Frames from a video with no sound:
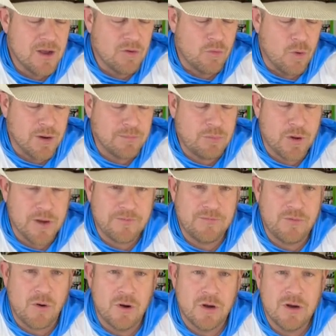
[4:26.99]

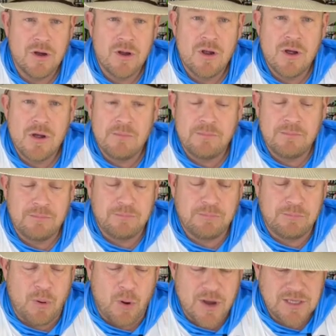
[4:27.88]
1.4,
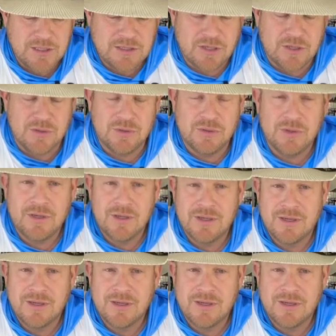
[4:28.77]
0.2,